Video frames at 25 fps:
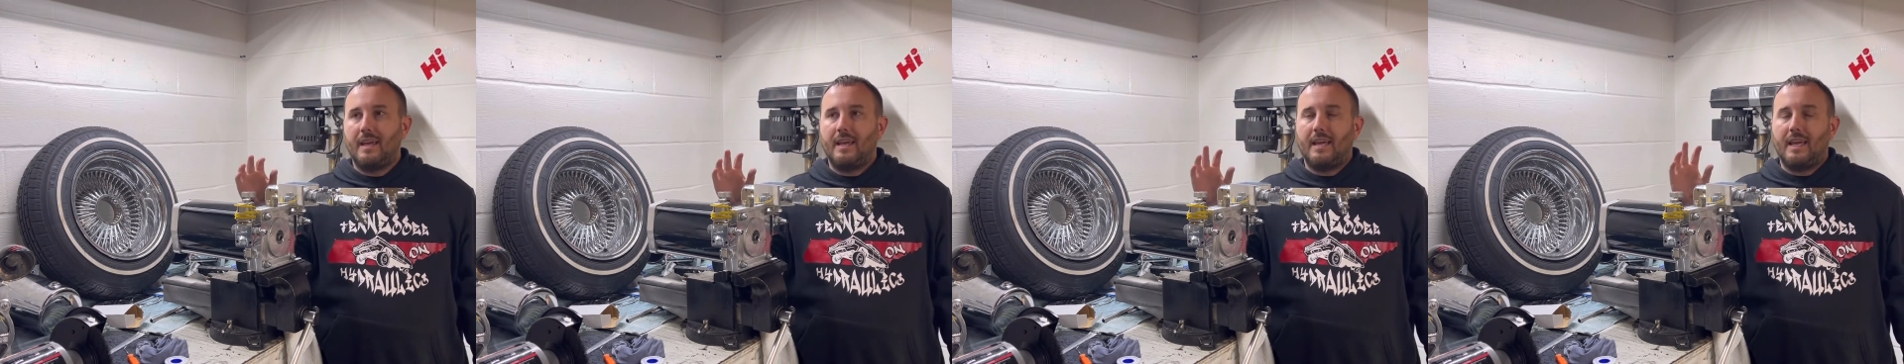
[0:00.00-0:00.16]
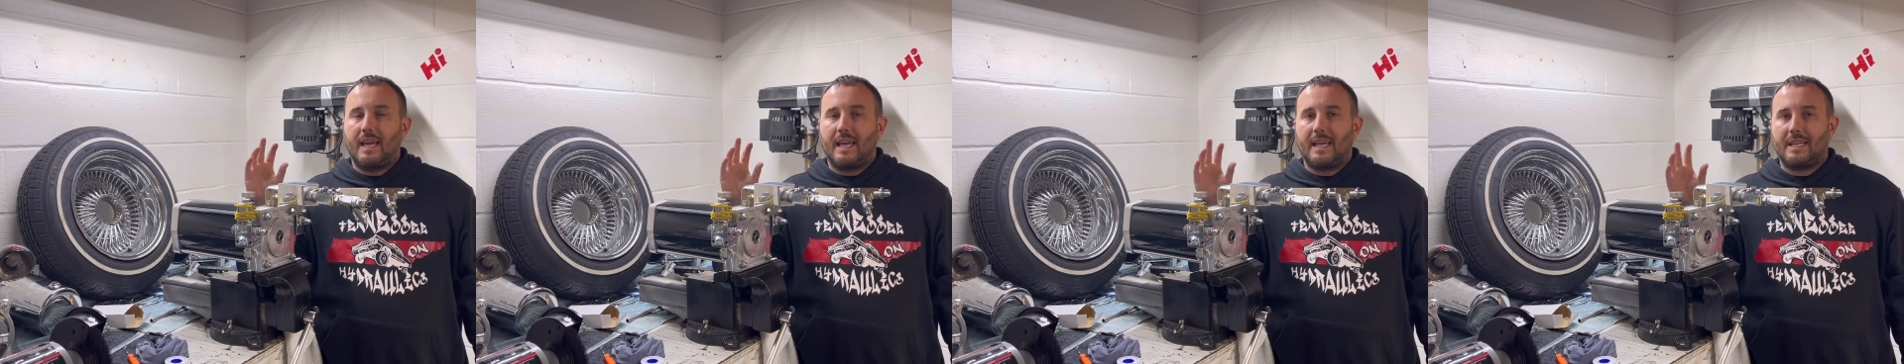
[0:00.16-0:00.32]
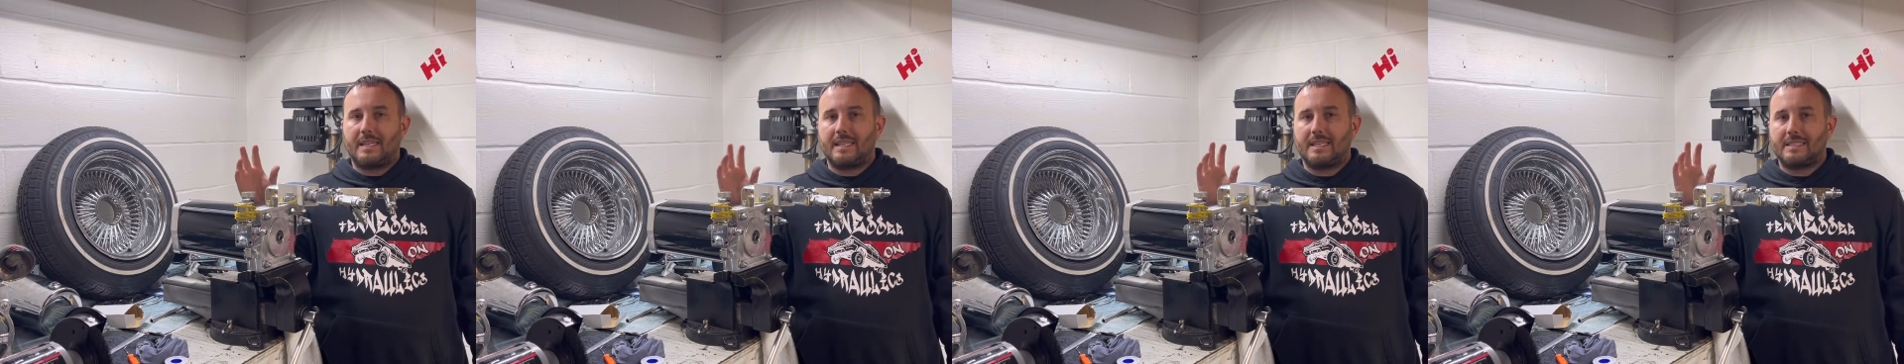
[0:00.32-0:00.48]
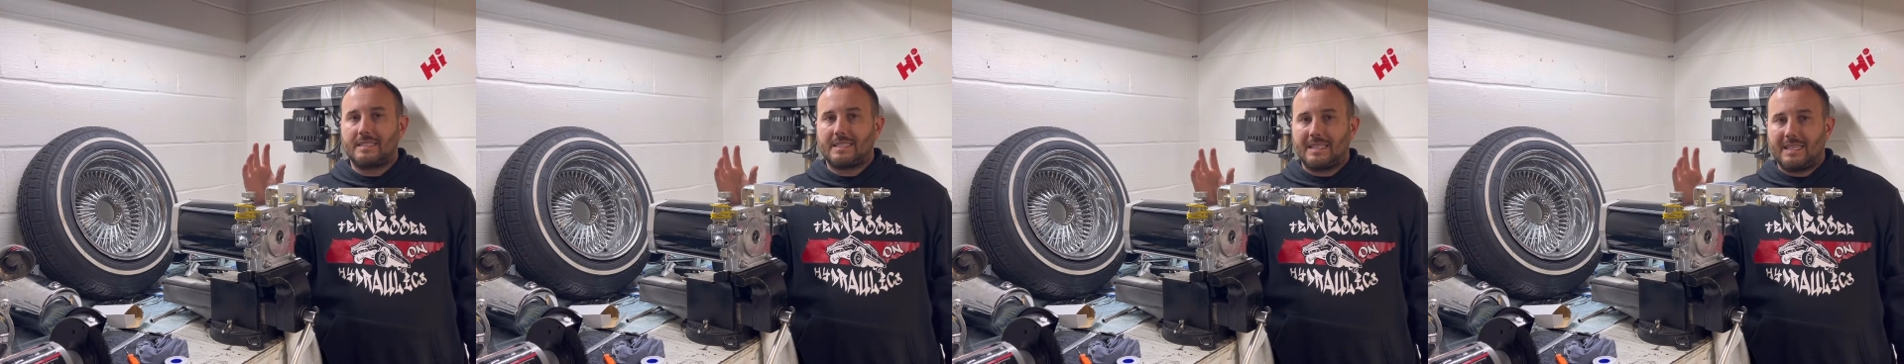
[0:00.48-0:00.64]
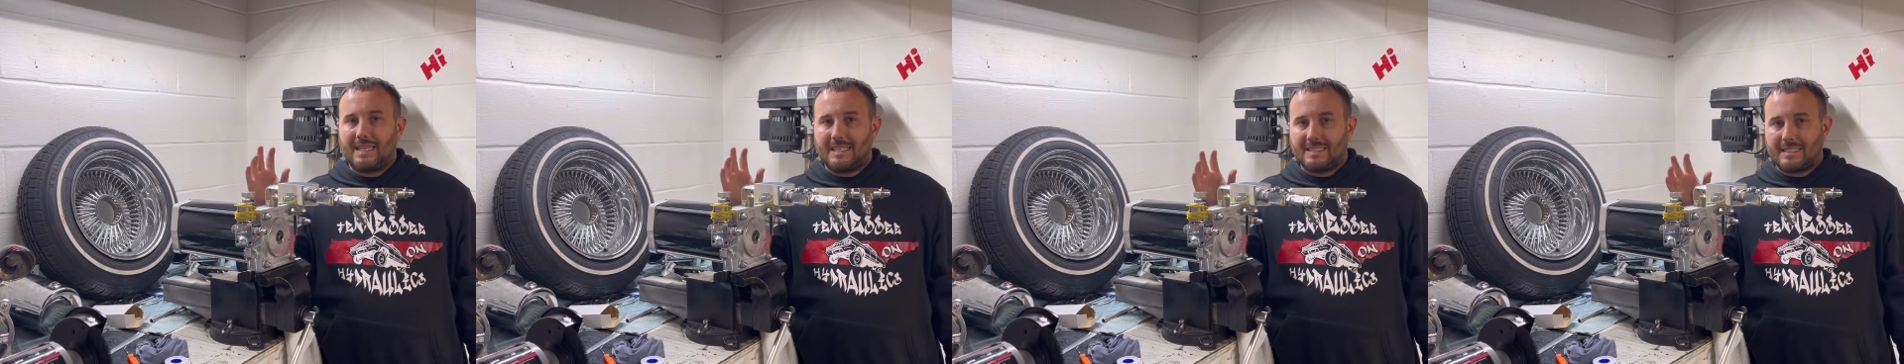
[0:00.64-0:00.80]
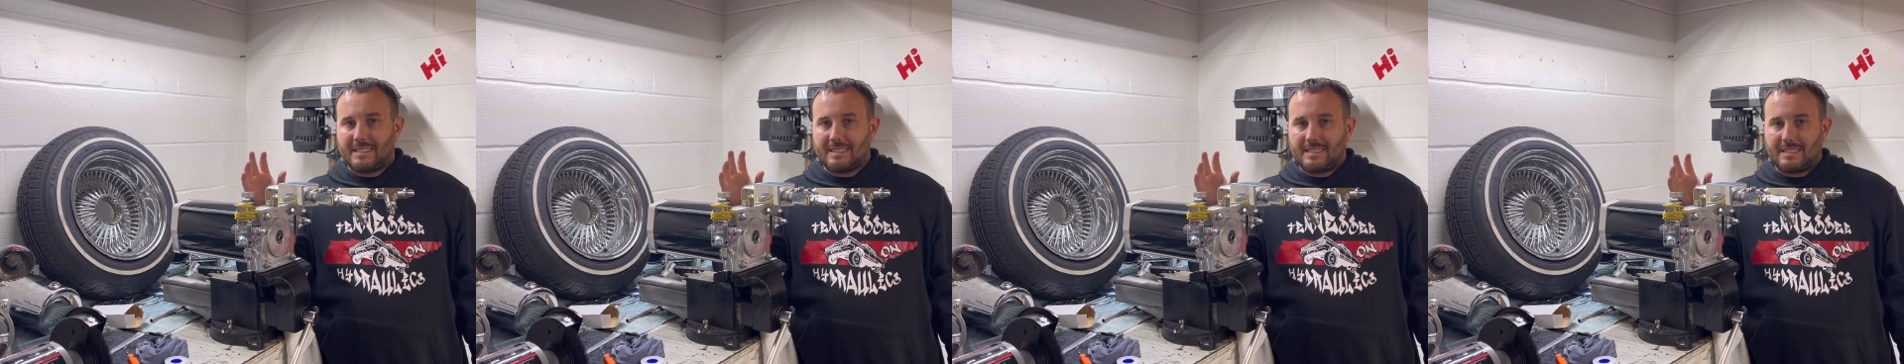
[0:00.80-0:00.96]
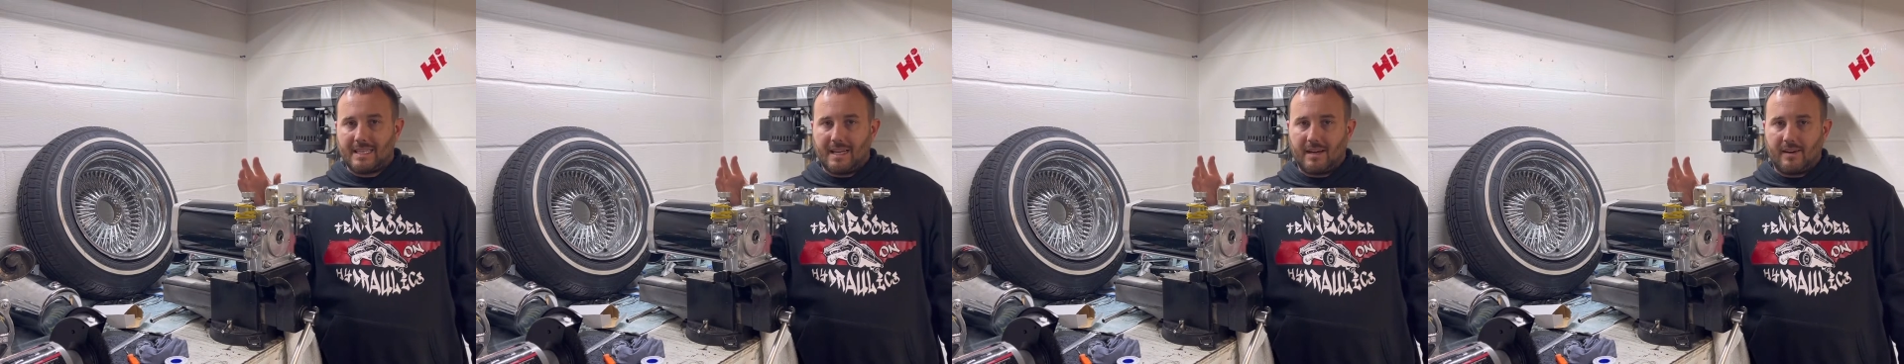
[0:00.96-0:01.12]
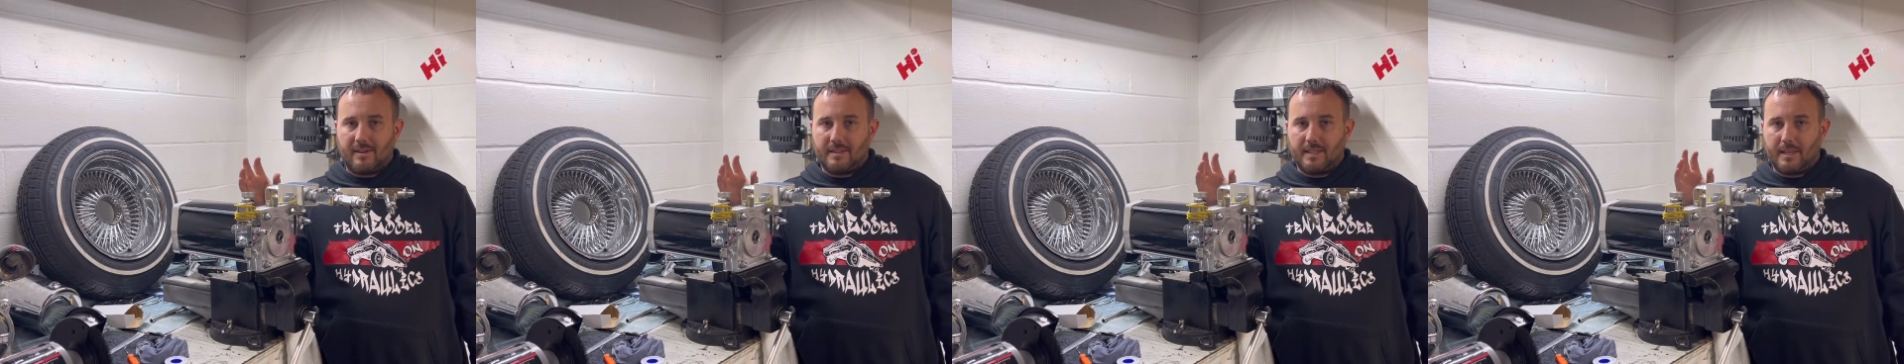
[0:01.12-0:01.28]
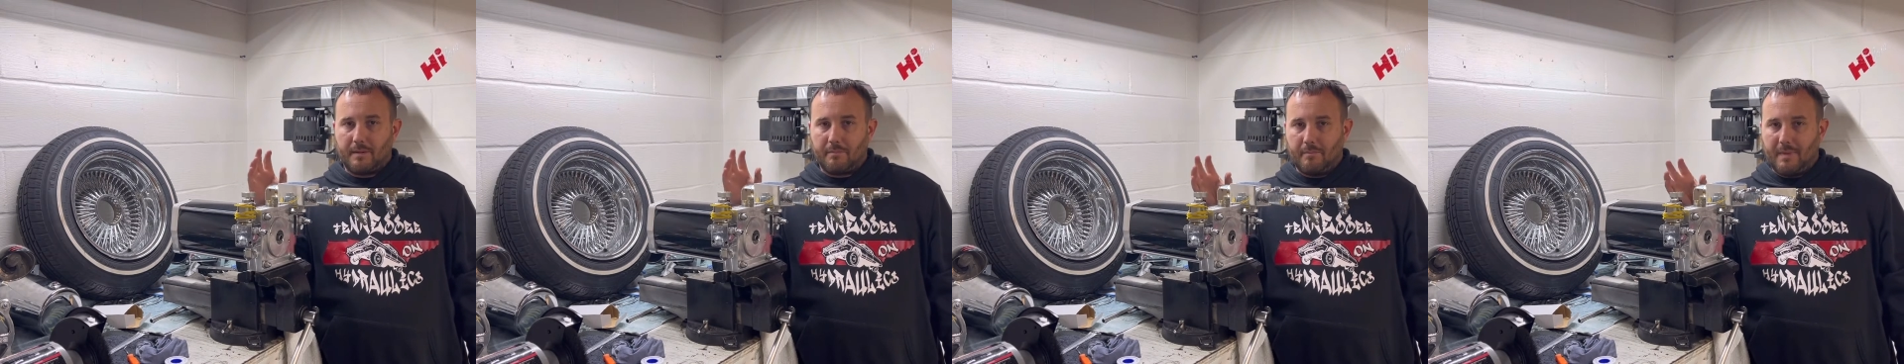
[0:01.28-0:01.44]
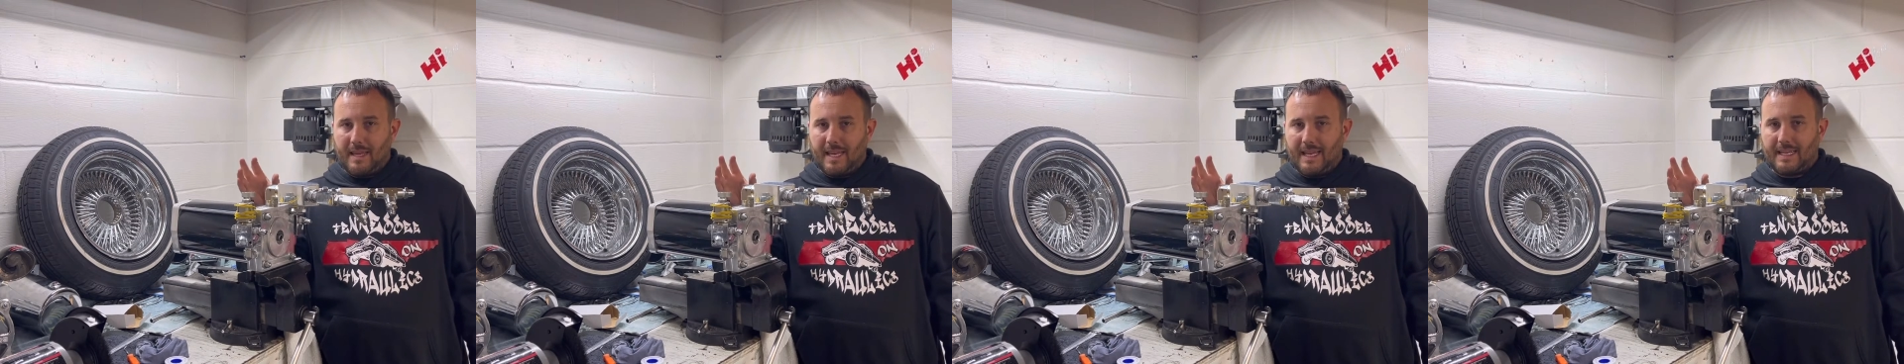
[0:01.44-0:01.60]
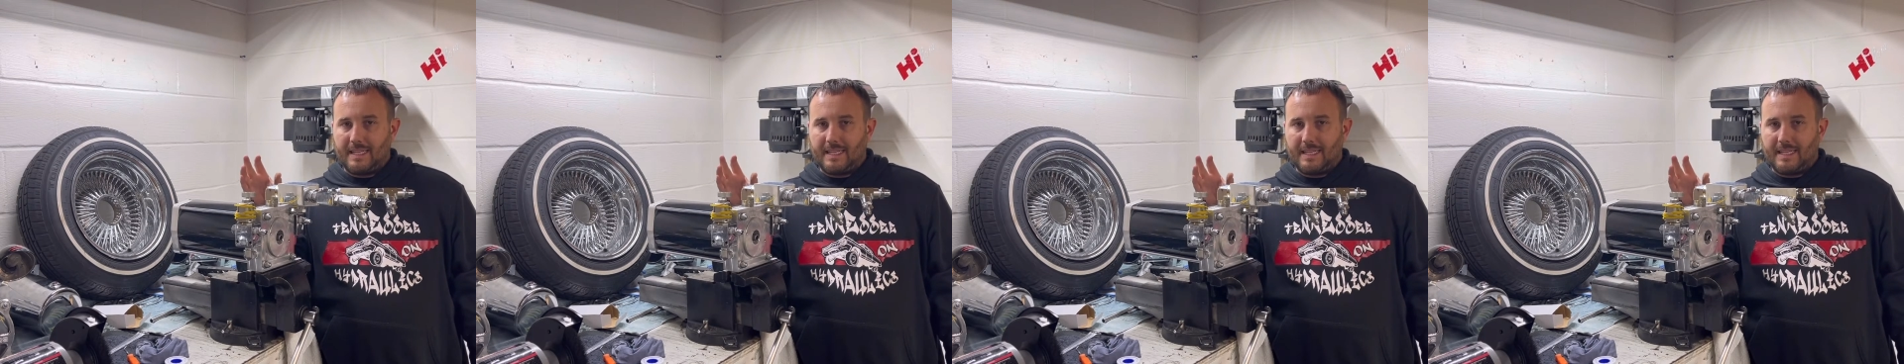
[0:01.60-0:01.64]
It doesn't necessarily mean